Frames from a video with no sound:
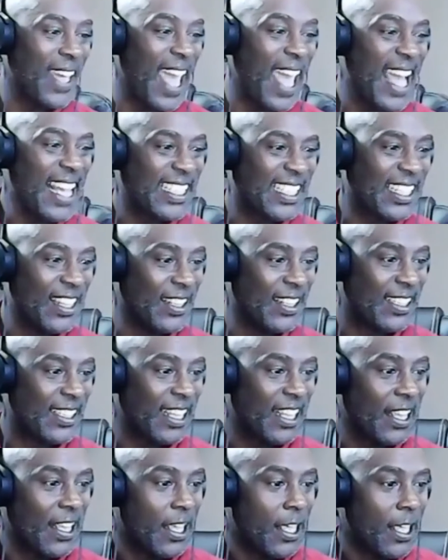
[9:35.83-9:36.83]
Excellent.
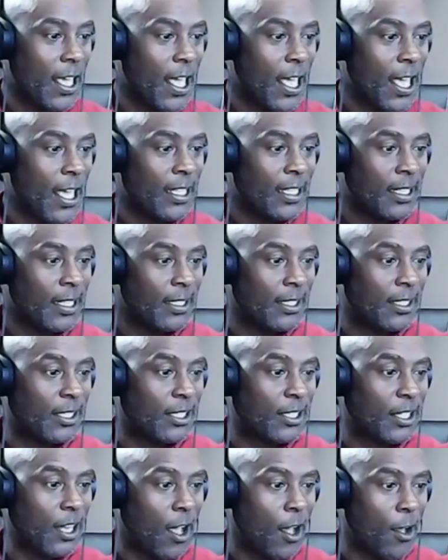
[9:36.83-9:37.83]

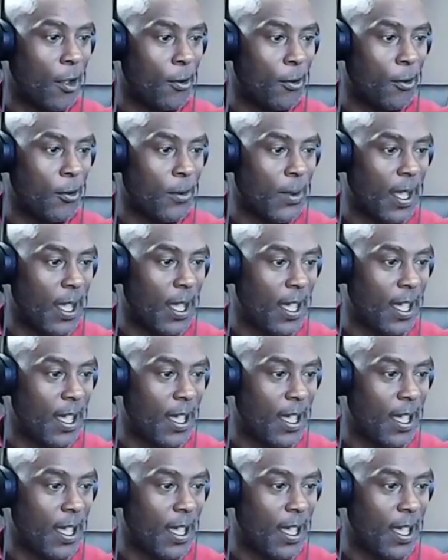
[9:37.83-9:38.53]
So,